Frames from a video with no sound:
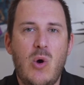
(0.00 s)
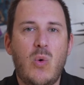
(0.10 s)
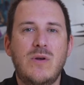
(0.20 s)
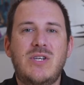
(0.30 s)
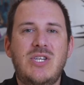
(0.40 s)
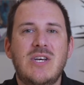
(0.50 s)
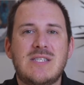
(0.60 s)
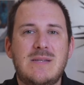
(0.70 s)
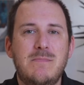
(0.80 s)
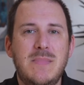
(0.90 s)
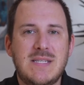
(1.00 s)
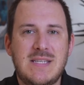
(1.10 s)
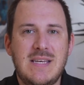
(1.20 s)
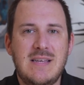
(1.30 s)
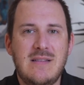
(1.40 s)
or just
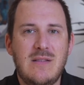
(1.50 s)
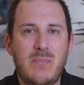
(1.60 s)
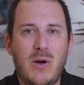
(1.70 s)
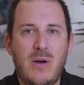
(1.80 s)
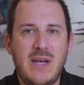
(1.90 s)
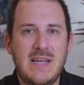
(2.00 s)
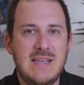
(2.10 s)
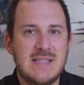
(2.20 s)
missing the ball hitting